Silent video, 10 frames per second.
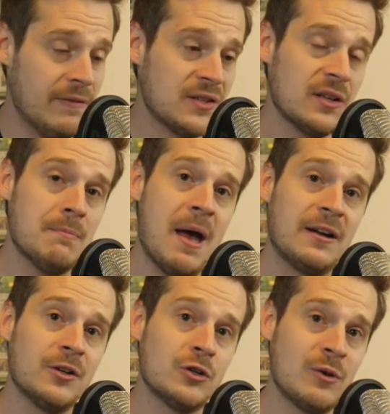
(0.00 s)
obviously
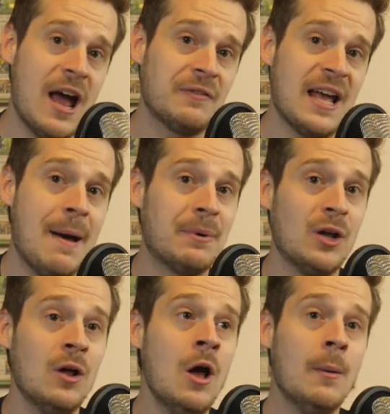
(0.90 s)
impact their draft
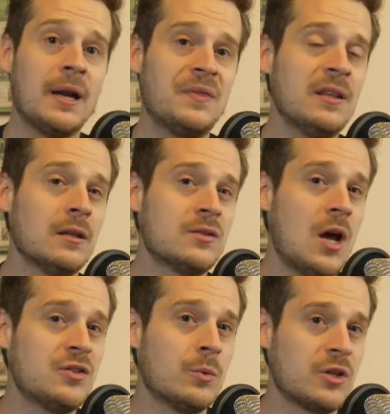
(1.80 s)
capital, but I think this
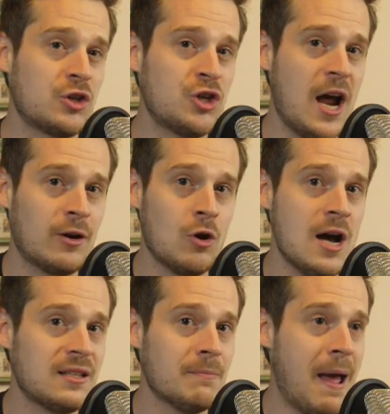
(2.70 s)
also was a shot
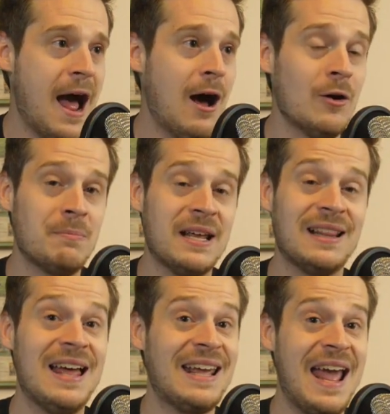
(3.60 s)
across the bow and
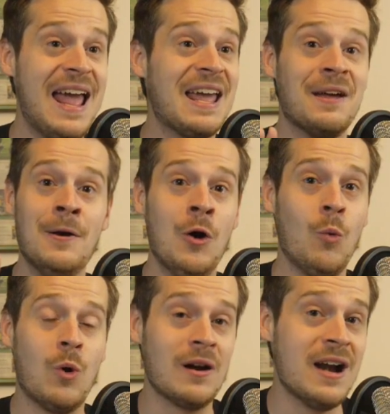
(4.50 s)
being like, hey,
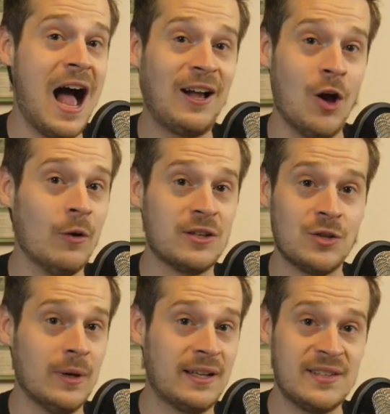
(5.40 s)
we're not going
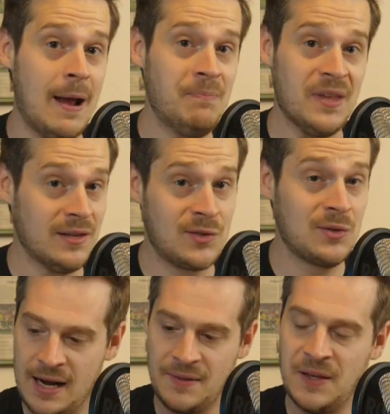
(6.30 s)
to accept
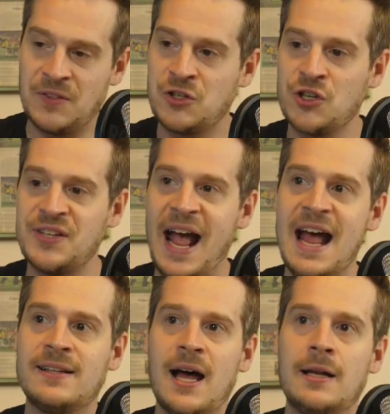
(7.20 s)
this. And I think this just
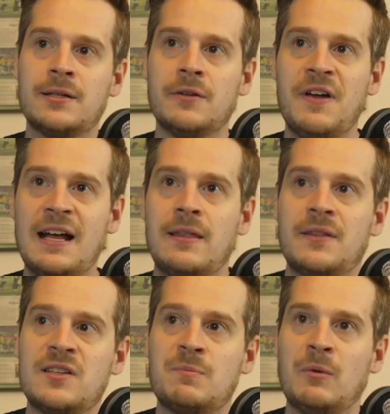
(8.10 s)
adds on to the fact
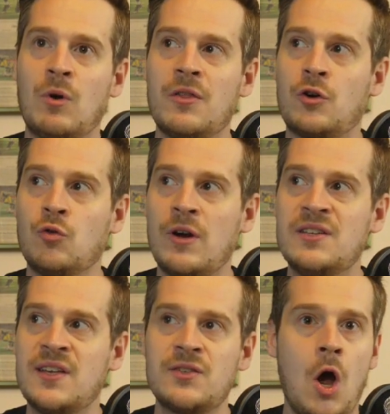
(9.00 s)
that this has been one of the
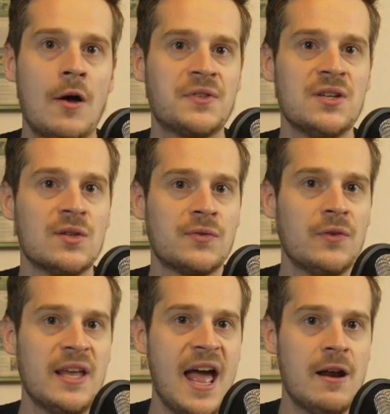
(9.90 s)
craziest off-seasons
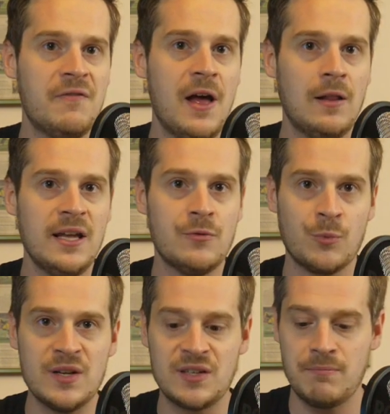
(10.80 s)
for the NFL in
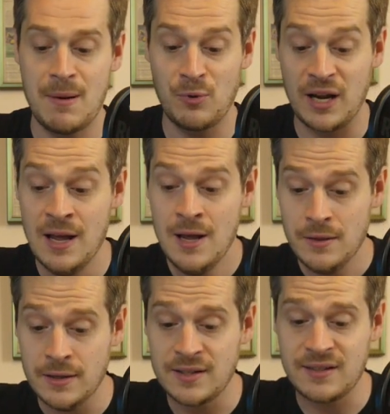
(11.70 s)
recent memory.
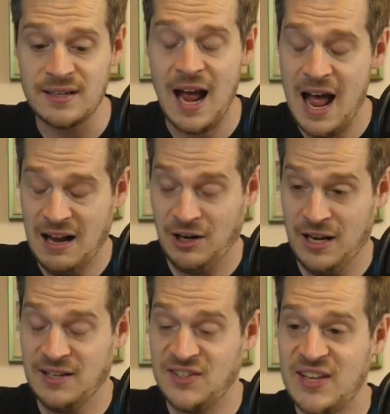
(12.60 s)
This is an
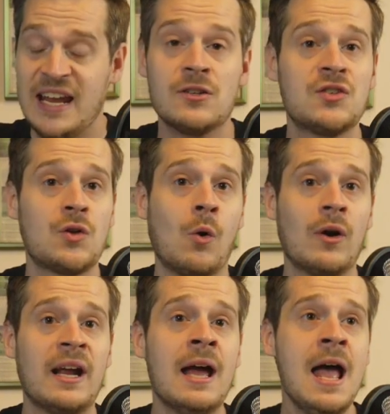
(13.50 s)
insane
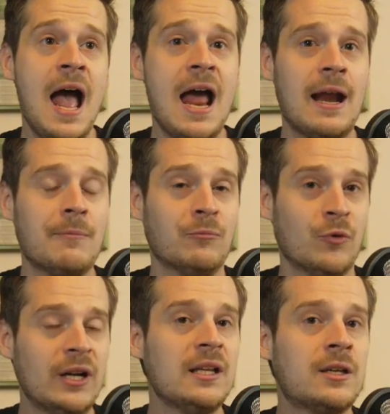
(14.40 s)
story, and I'm
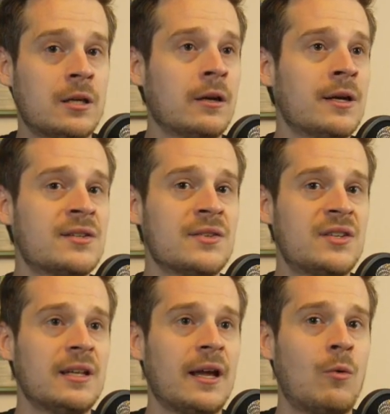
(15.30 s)
really curious to
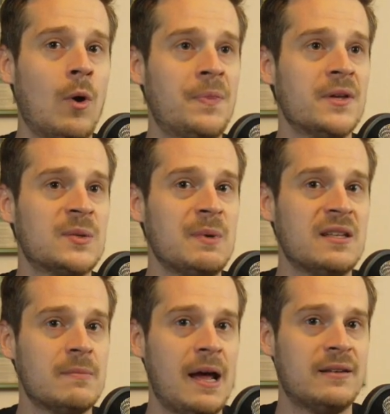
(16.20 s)
see like what this
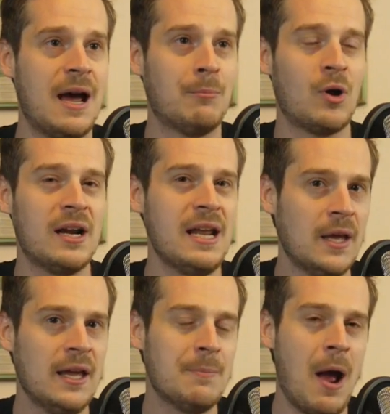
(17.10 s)
means about Tom Brady.
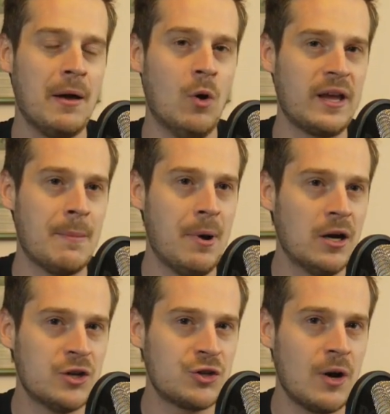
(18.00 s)
He probably won't get
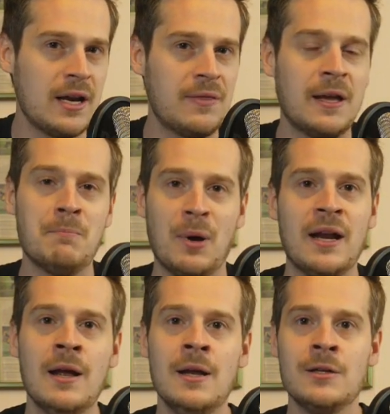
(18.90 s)
punished or anything,
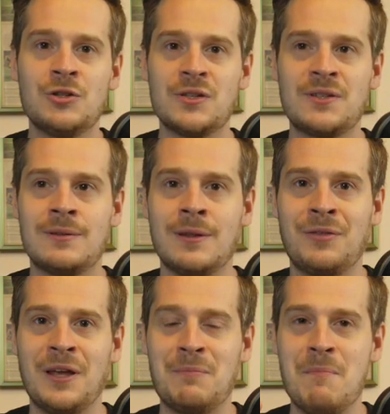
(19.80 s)
but just to
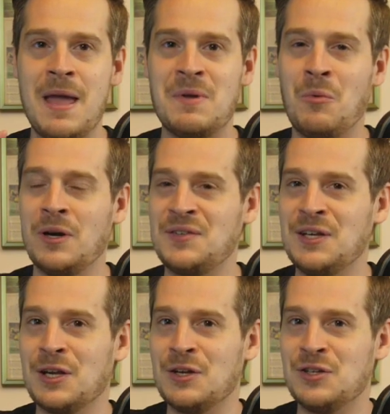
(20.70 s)
think, maybe what is
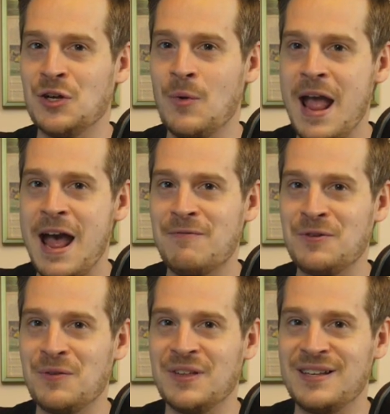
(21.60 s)
he going to do
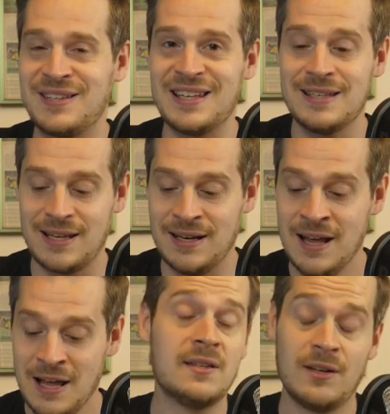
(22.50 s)
after this season,
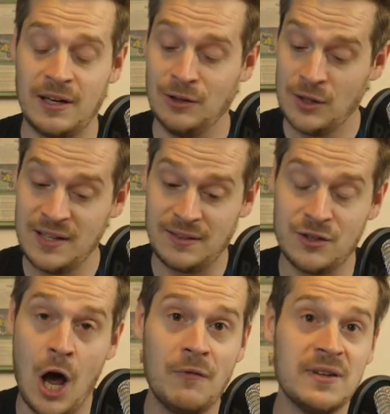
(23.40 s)
considering it looks like the
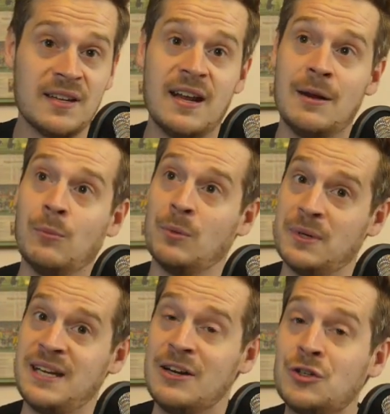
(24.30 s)
Dolphins and him were
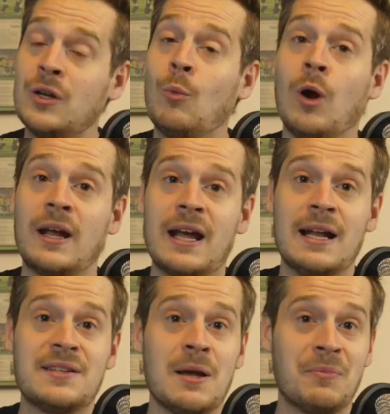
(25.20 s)
potentially working
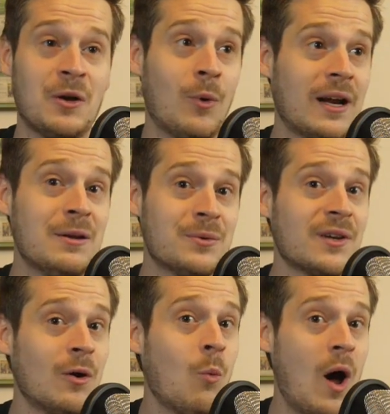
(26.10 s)
on something where he was
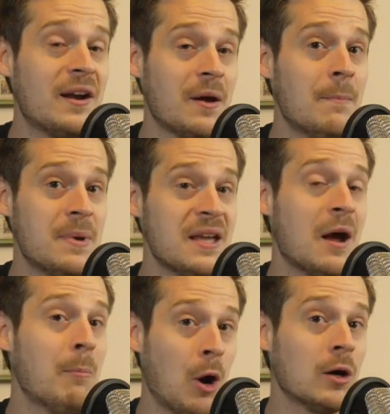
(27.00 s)
going to wind up being
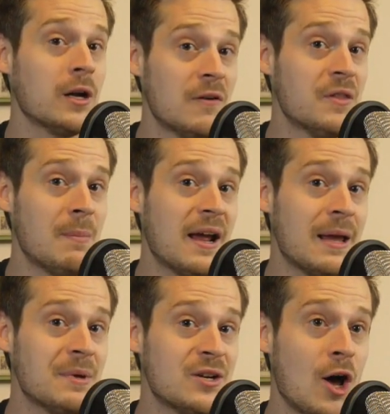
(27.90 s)
a part of the
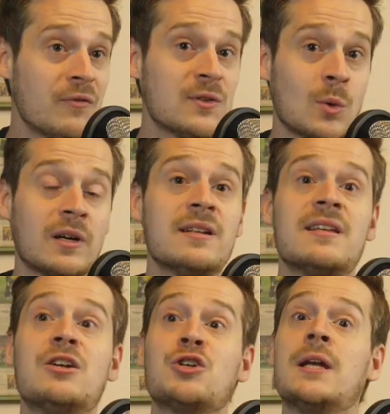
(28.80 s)
Miami Dolphins
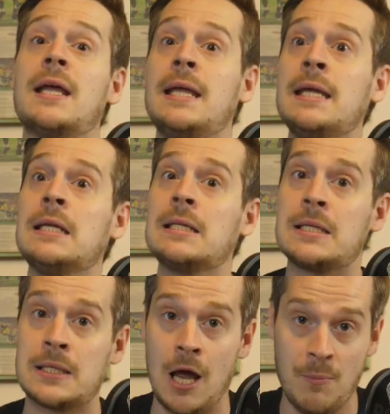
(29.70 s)
organization in
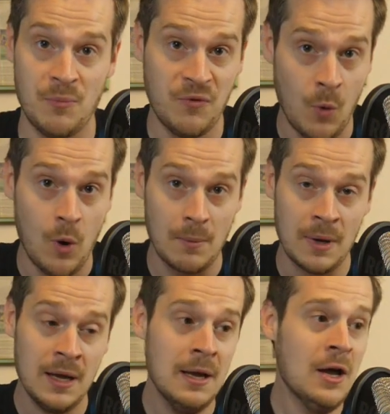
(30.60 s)
some
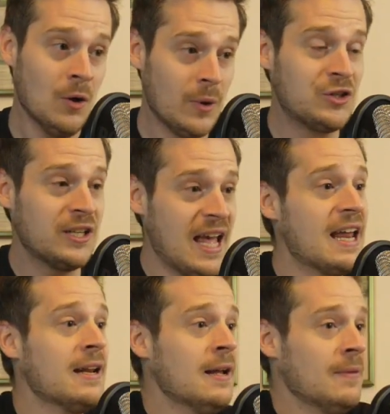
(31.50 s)
form. Which
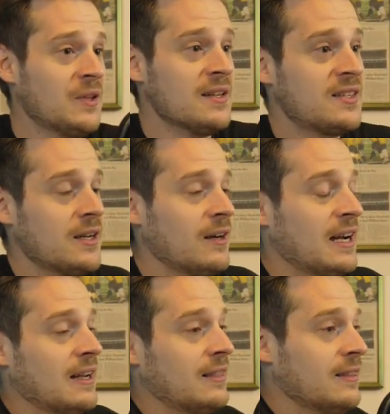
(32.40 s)
again,
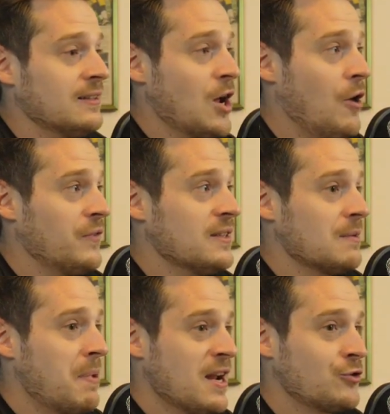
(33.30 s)
considering the Dolphins
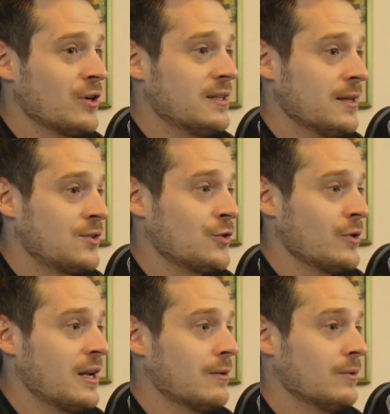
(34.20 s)
and Patriots
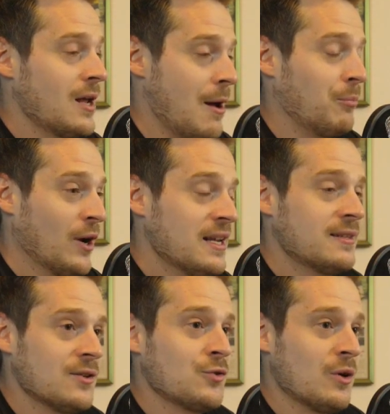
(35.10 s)
history and Tom
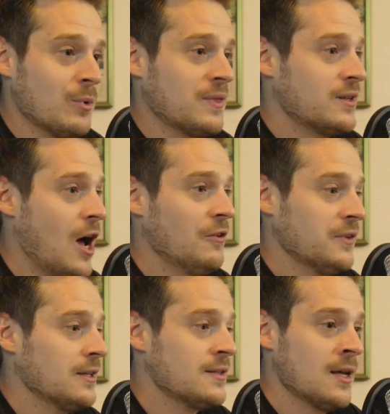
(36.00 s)
Brady's history with the
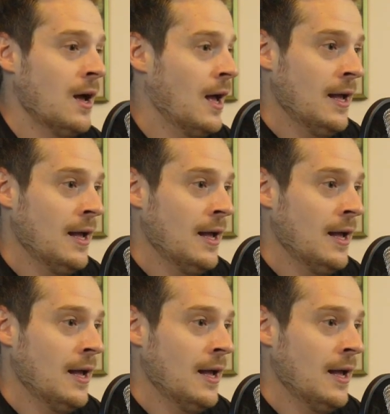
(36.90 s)
Dolphins,